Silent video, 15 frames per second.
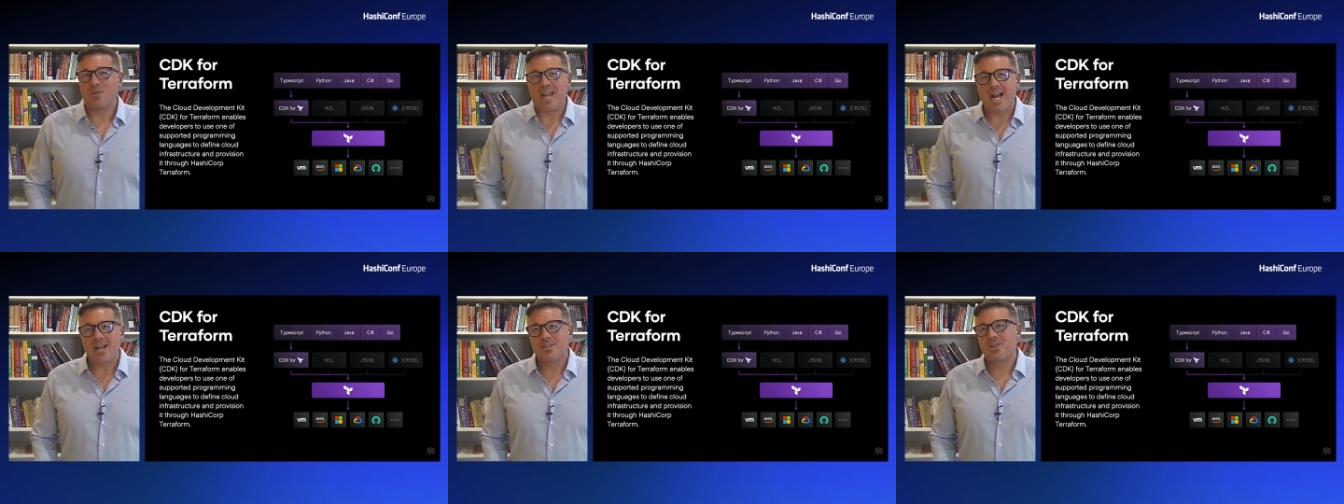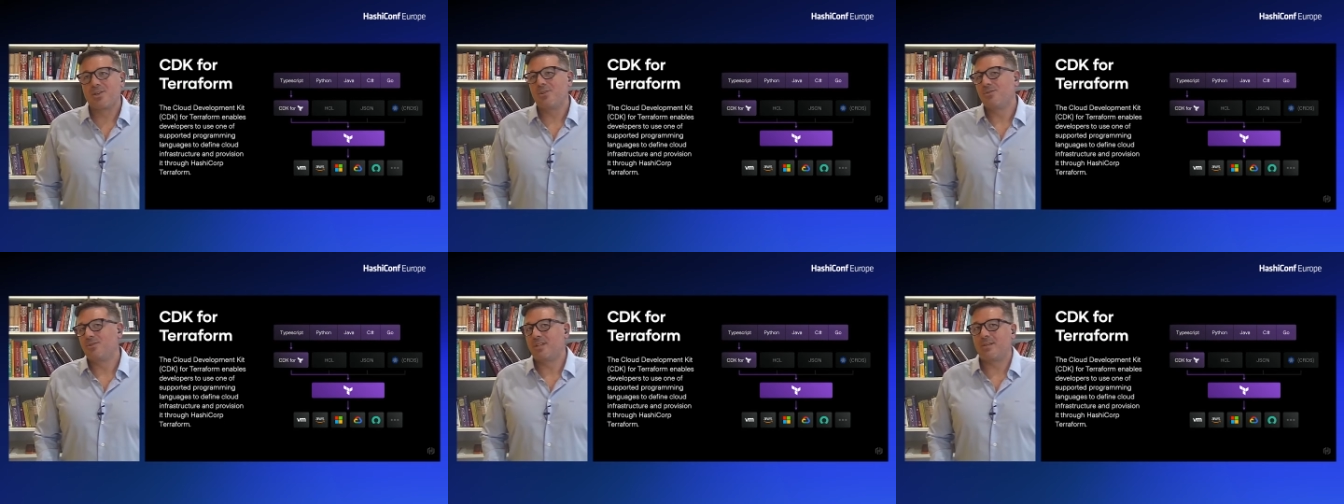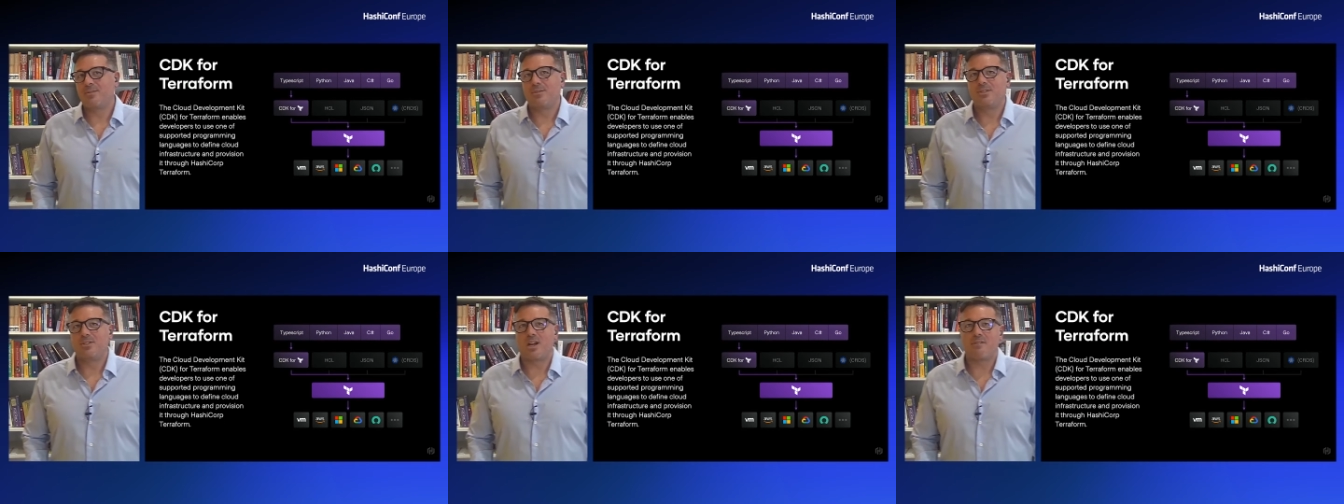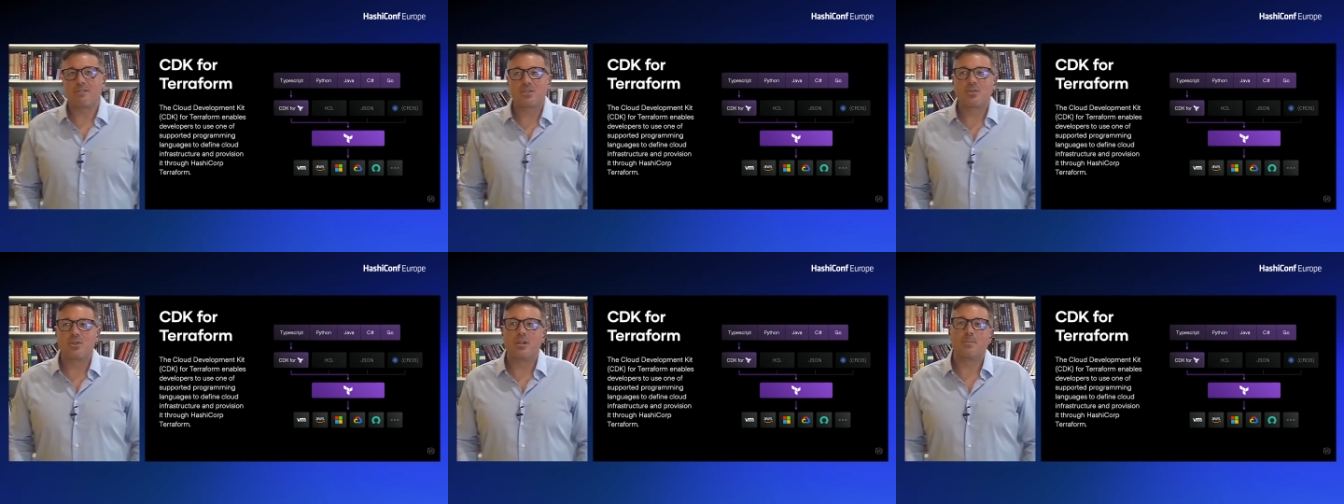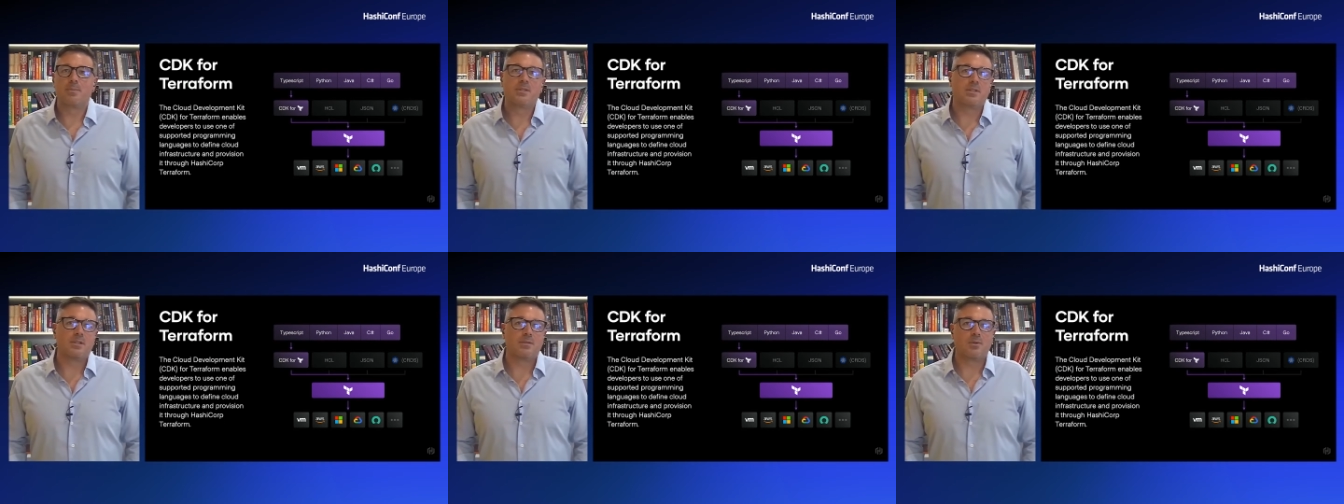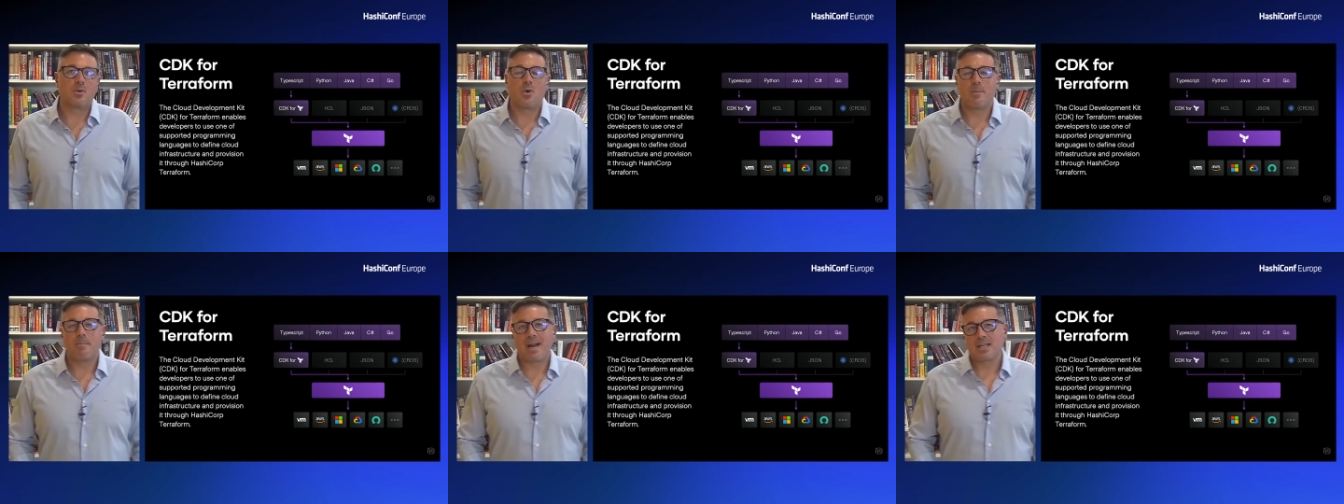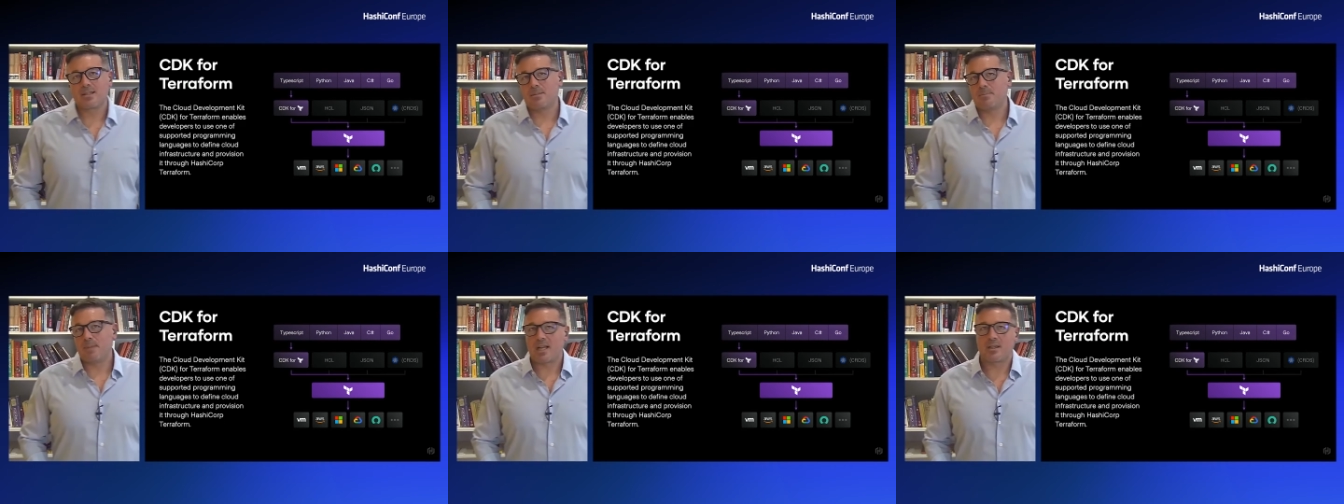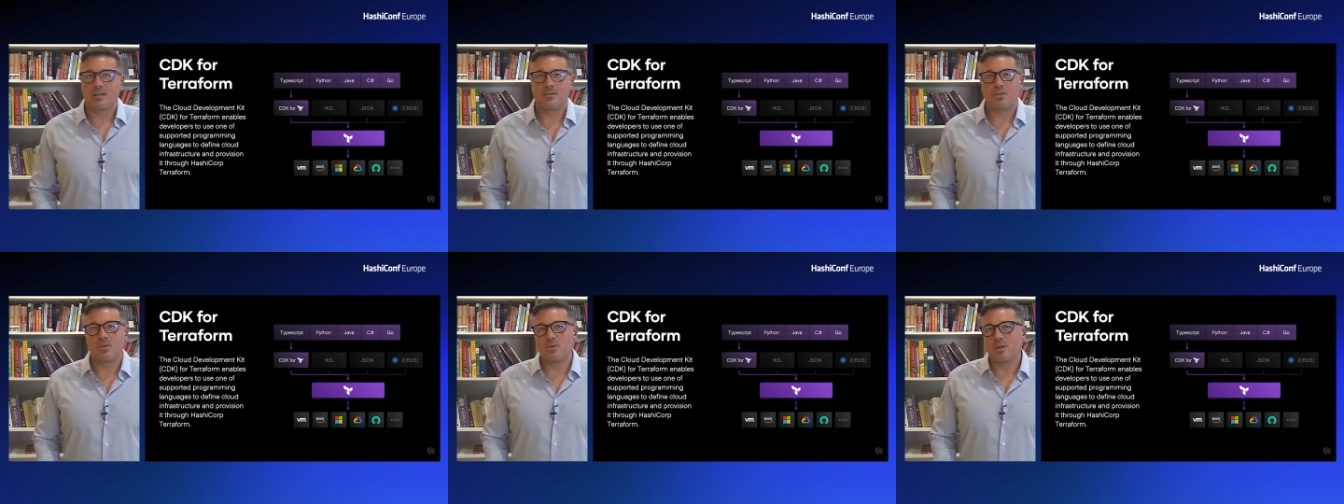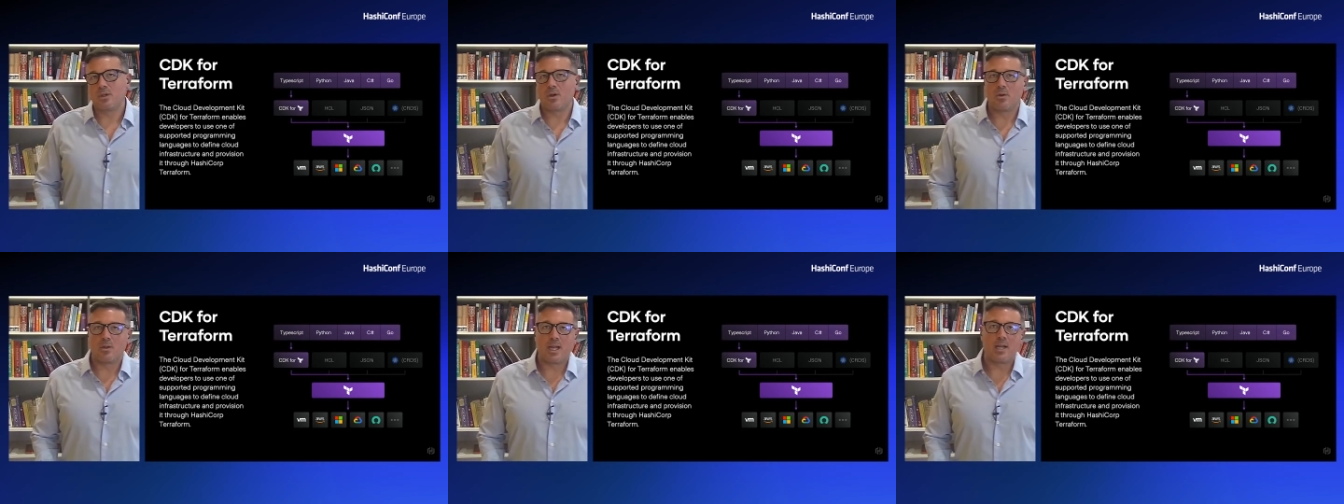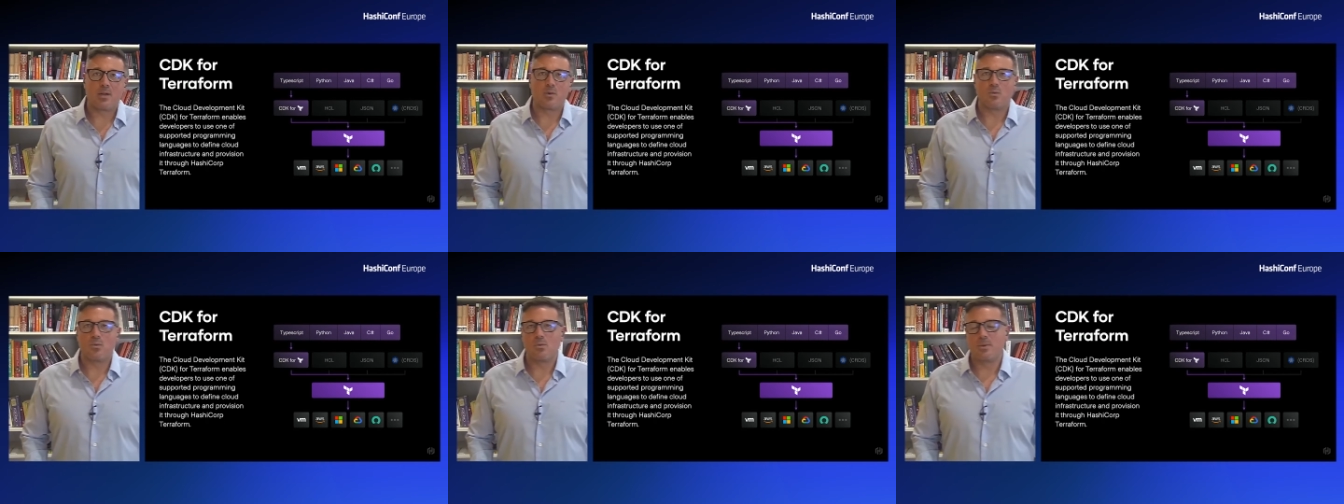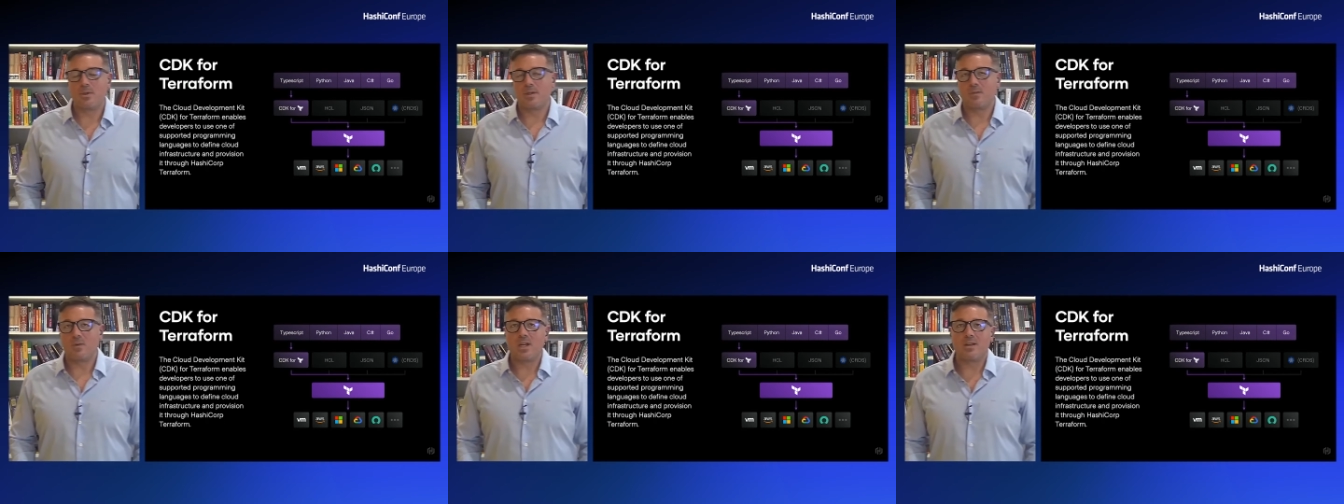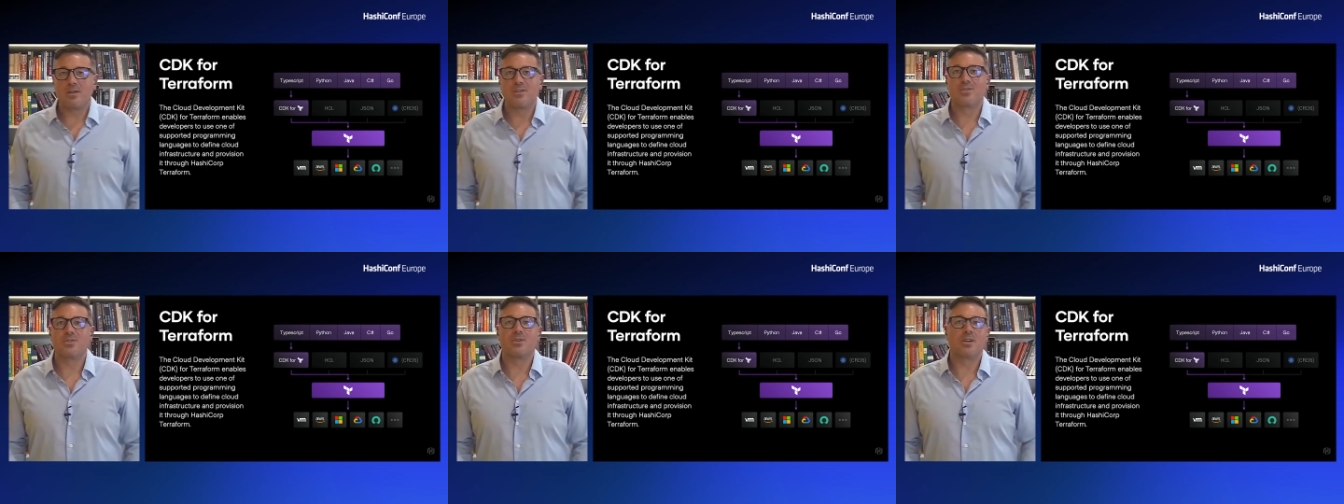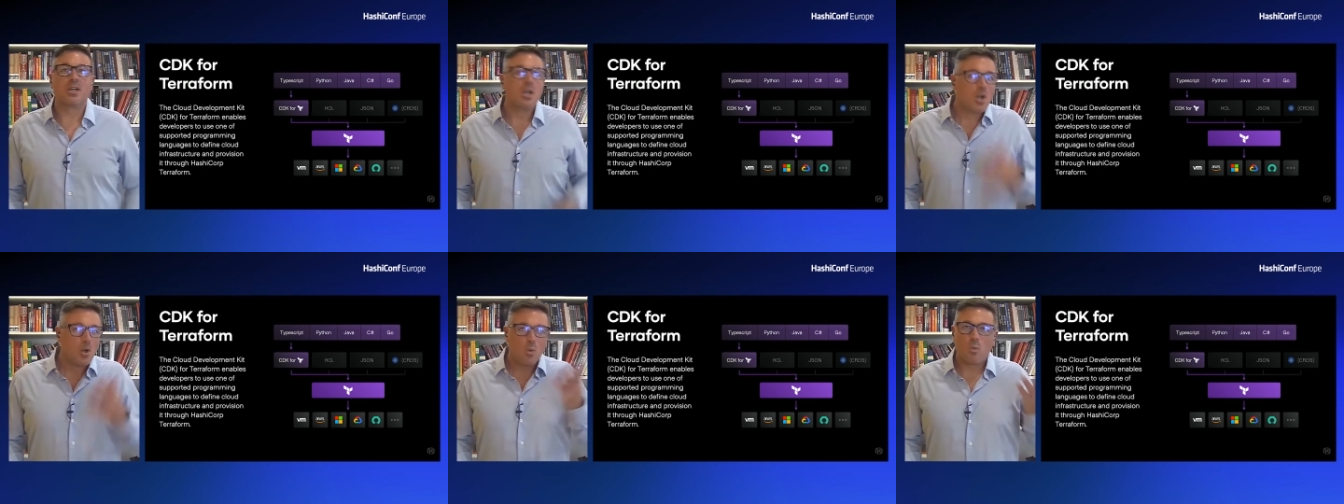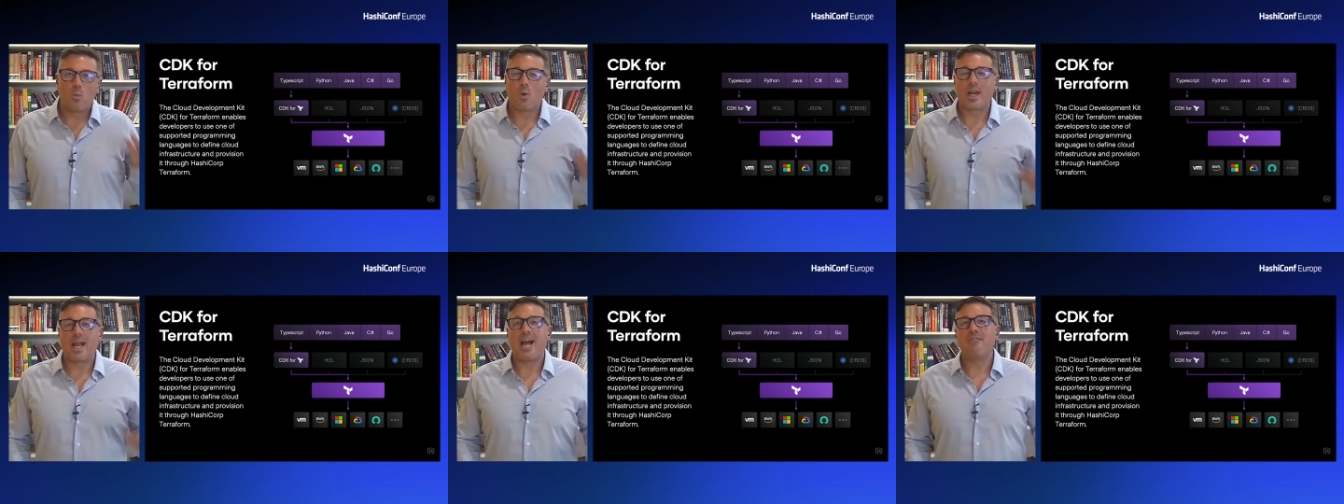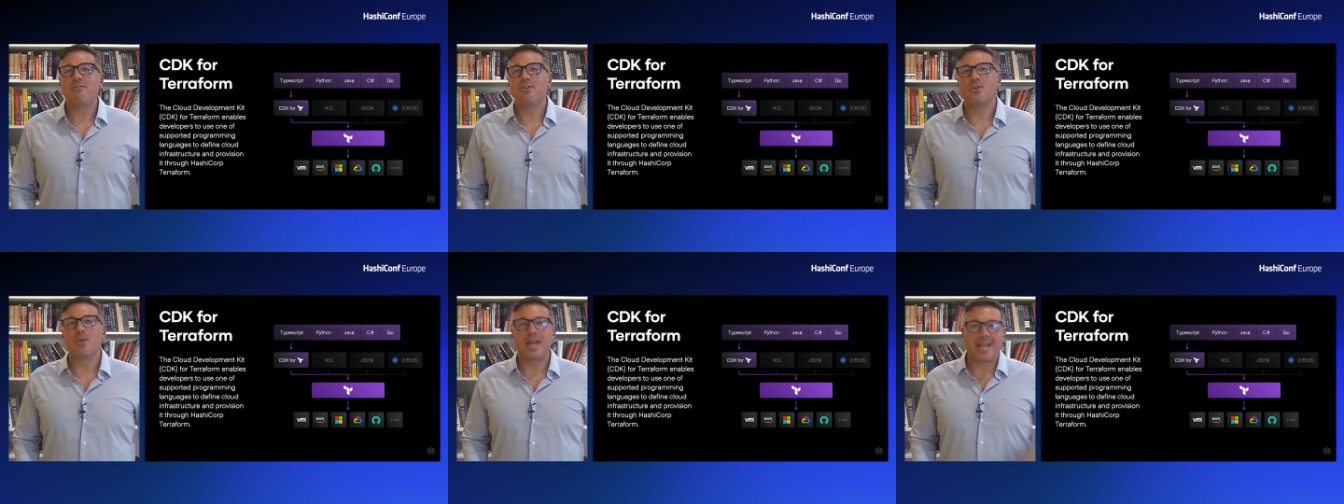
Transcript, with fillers: React code, JavaScript, going back to the backend, doing Golang or Ruby and Rails or what have you.